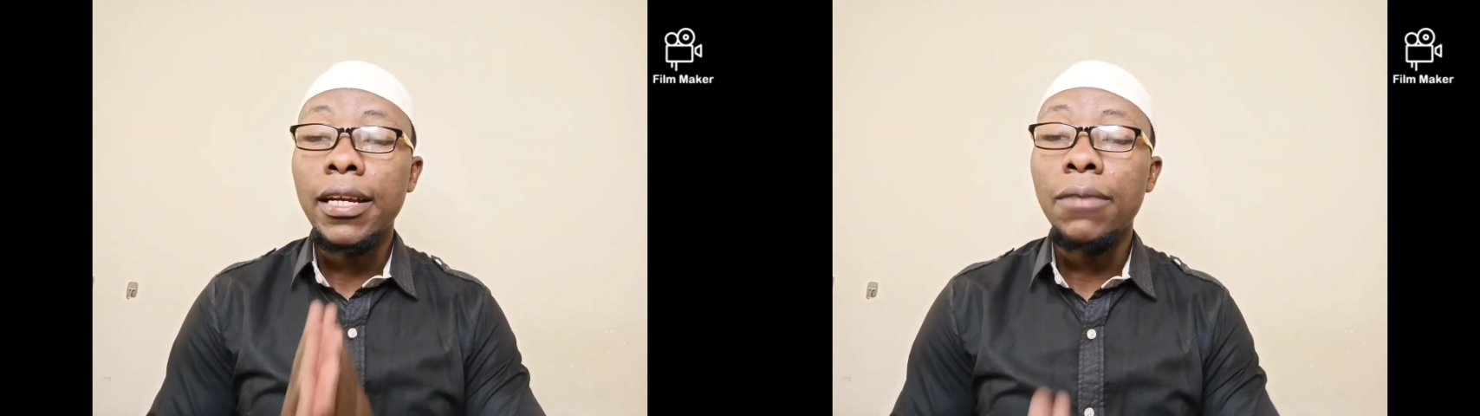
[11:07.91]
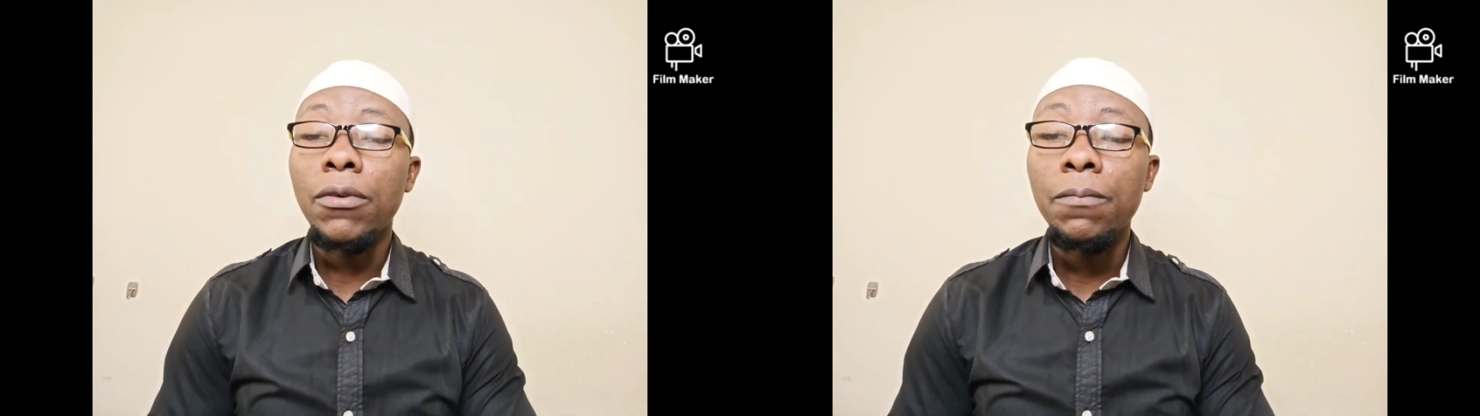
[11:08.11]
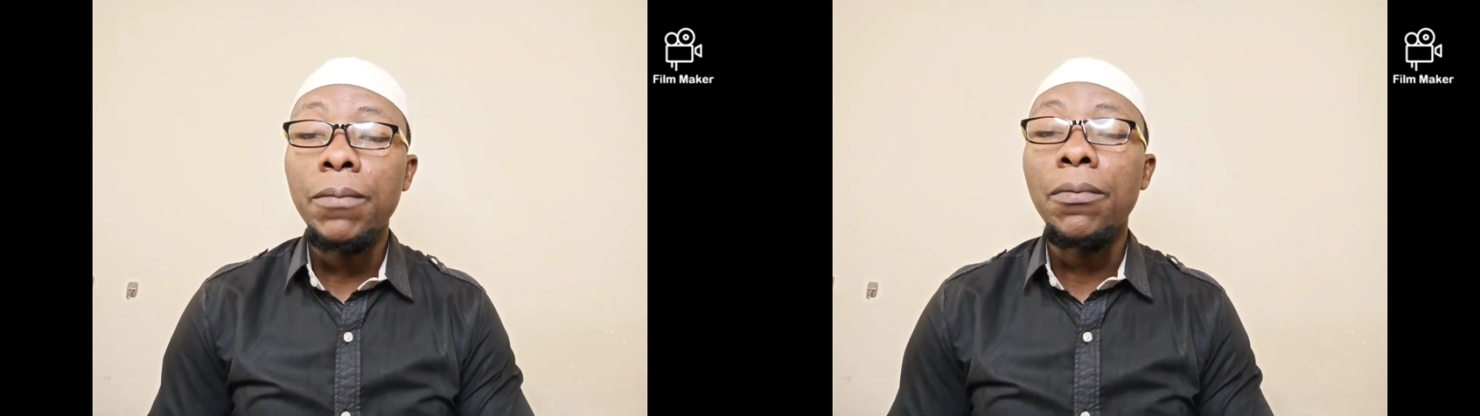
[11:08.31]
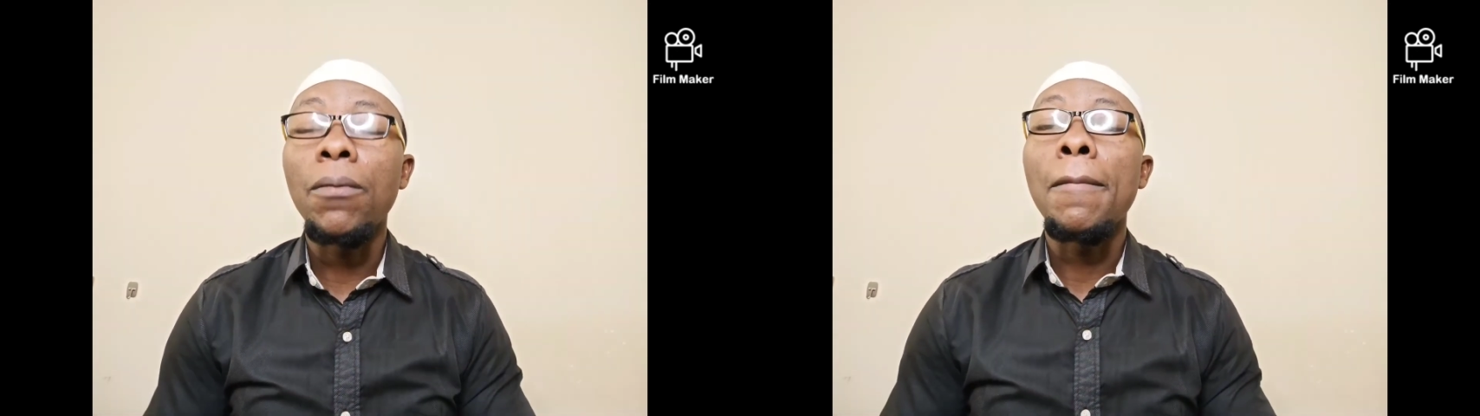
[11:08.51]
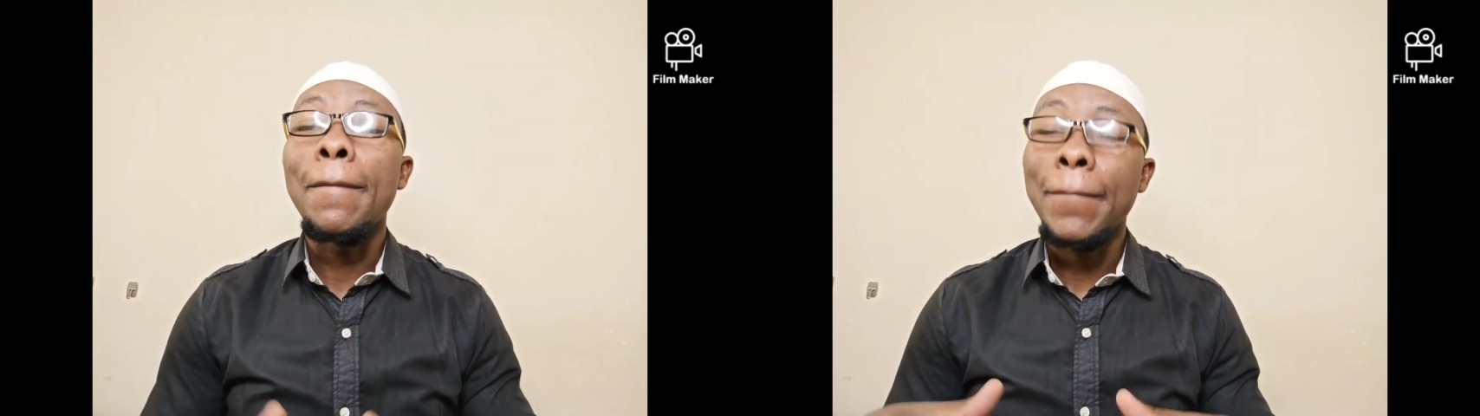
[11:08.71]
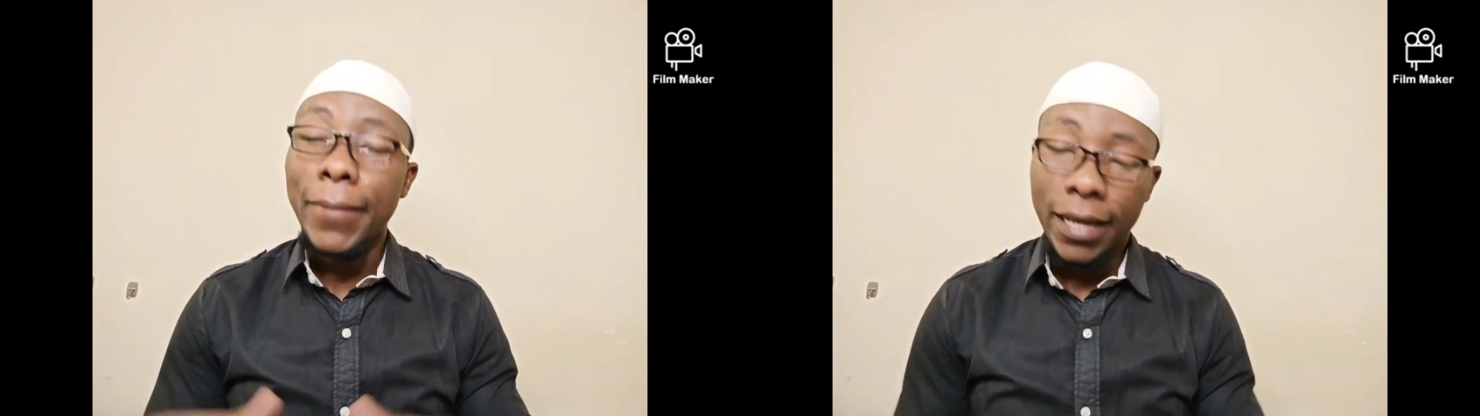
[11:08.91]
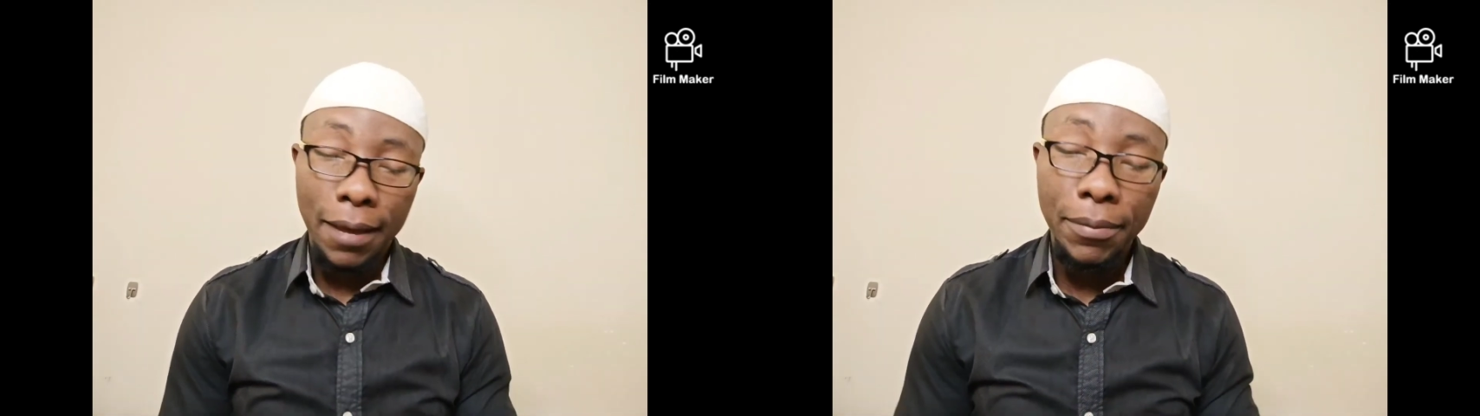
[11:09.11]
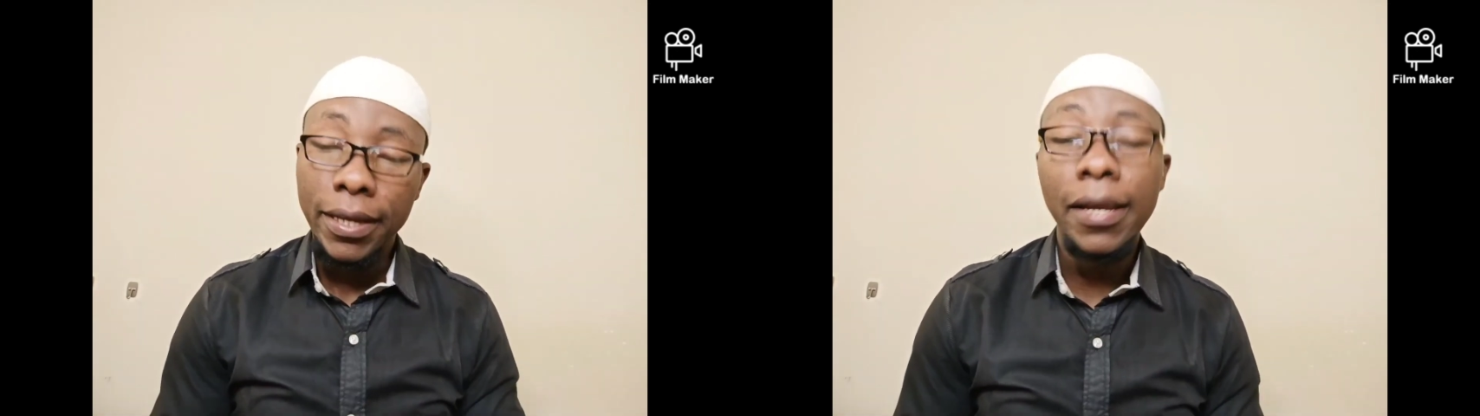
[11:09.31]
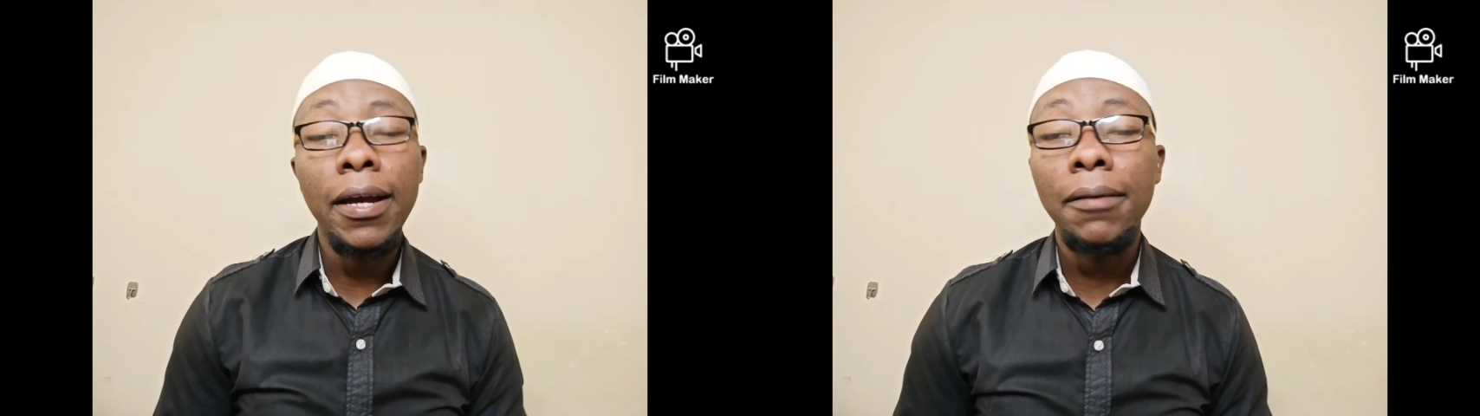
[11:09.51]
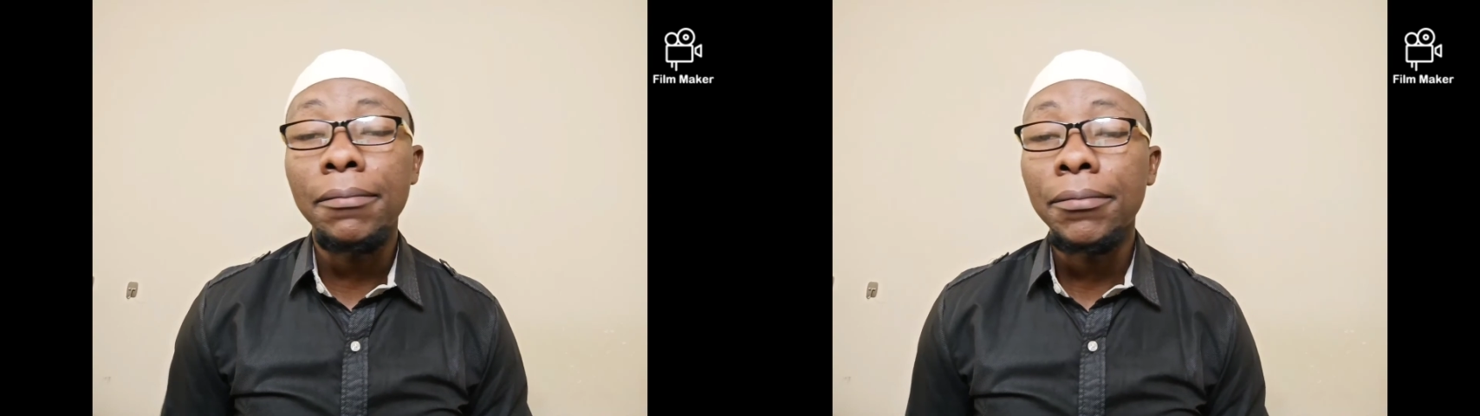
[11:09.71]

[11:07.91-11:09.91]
number of people coming here.